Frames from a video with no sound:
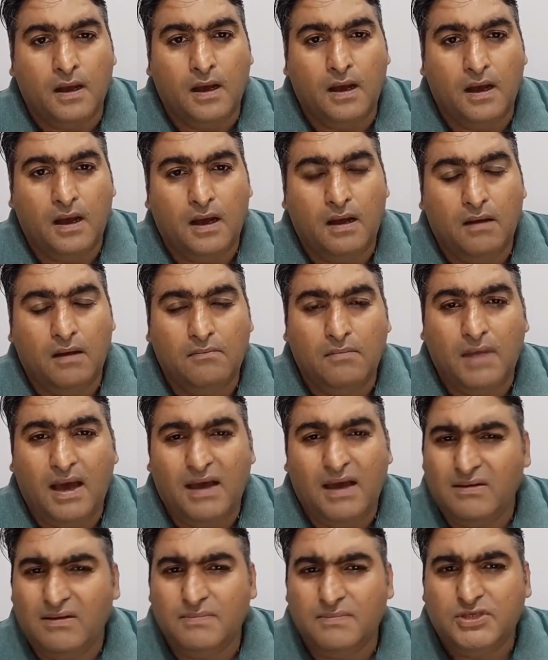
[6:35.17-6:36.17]

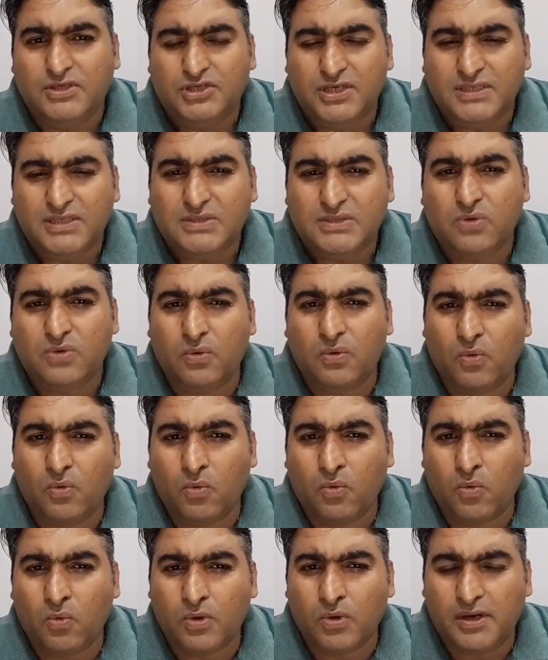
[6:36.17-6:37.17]
I'll be just
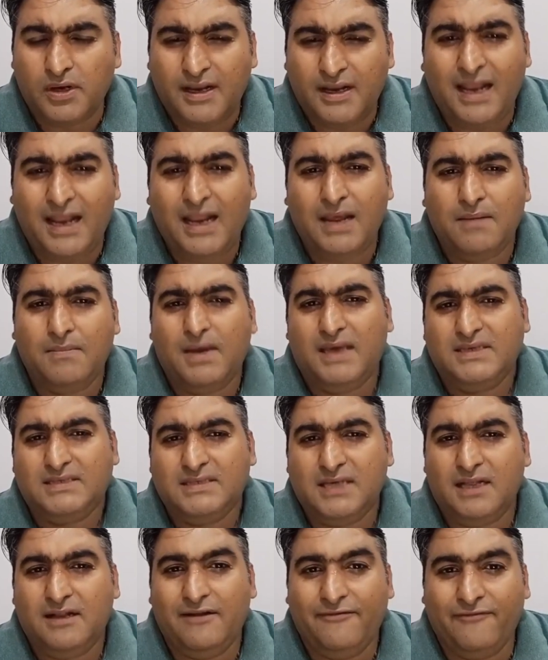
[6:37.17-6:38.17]
telling
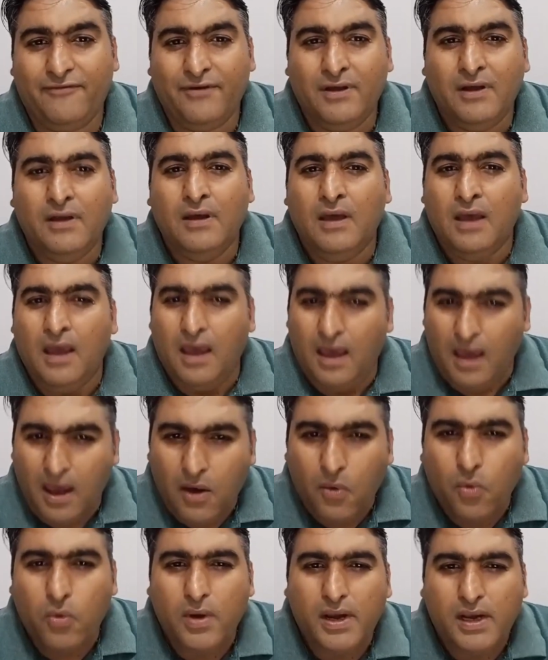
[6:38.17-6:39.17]
myself
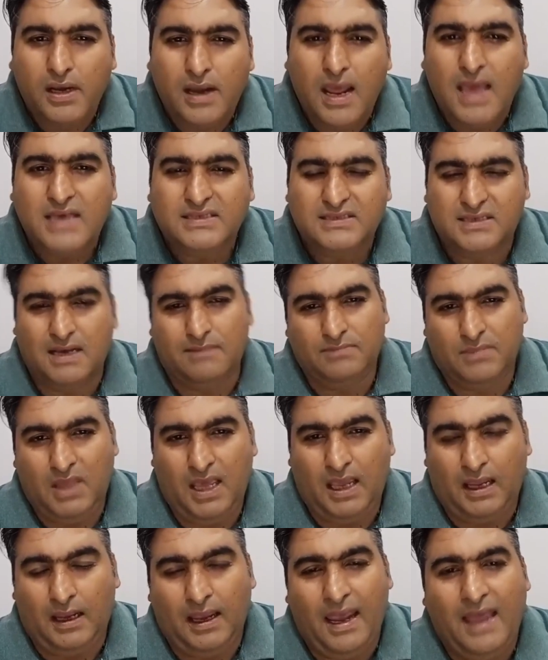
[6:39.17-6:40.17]
every day
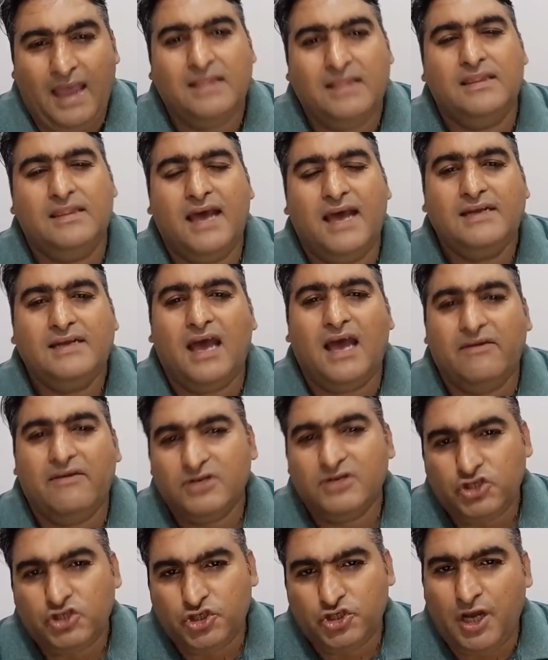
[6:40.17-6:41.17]
something, and that I
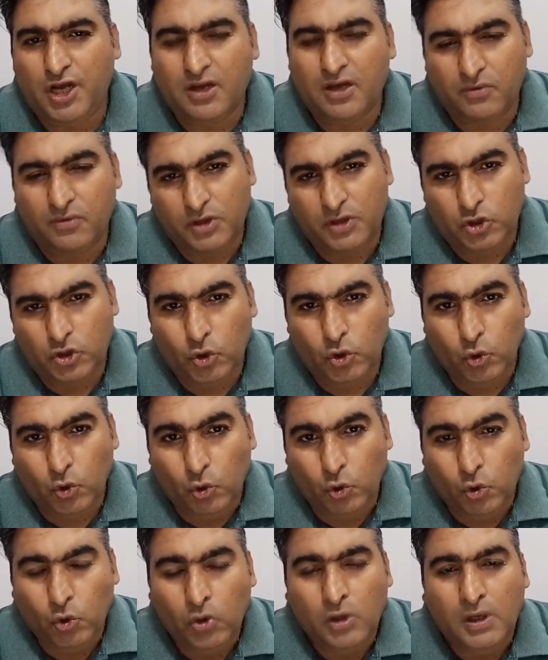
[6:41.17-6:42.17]
will share with
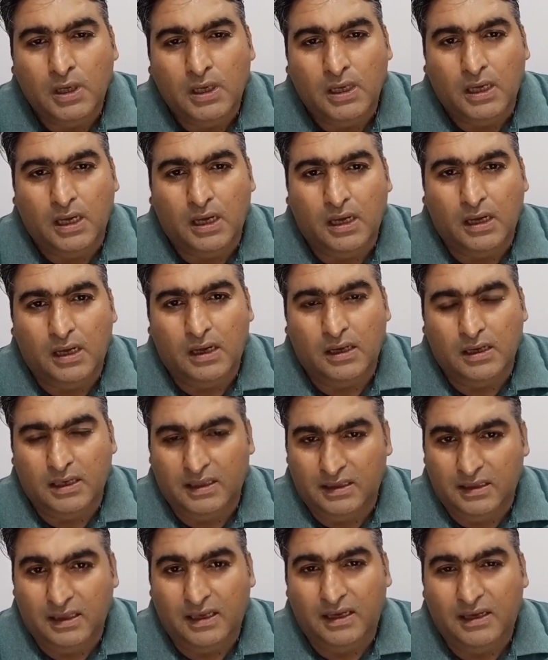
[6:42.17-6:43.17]
you
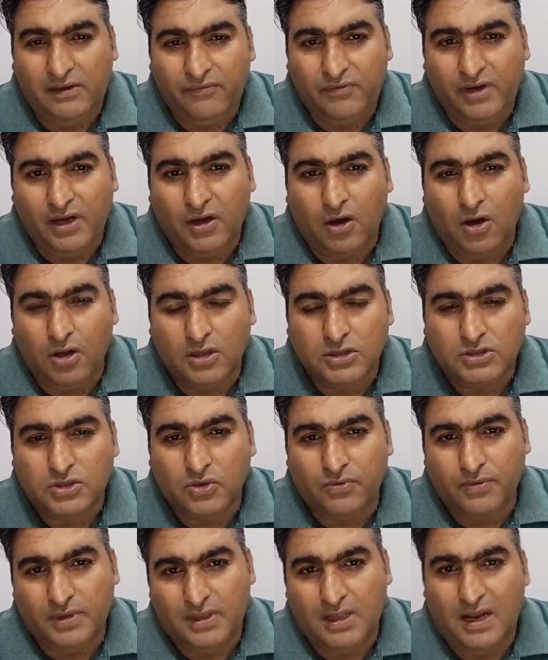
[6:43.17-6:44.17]
in the evening
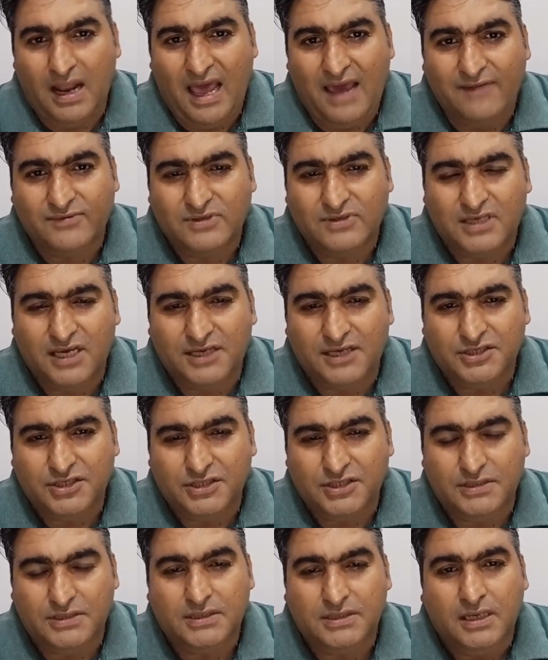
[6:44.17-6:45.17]
also with the live
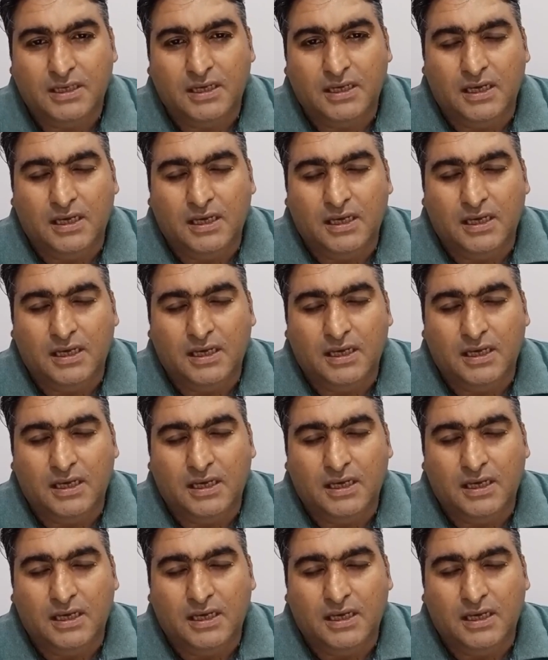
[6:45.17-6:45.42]
session.